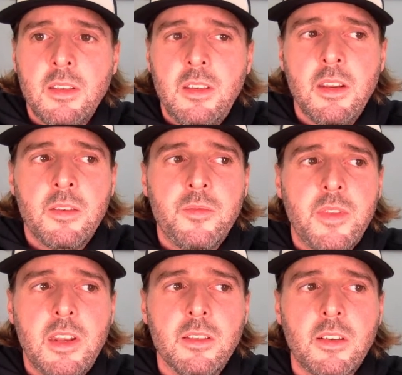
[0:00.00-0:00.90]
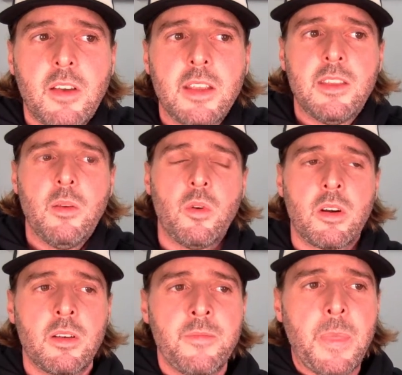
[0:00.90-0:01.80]
They didn't look like they
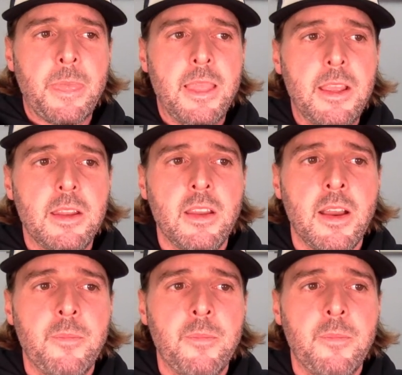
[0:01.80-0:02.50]
were in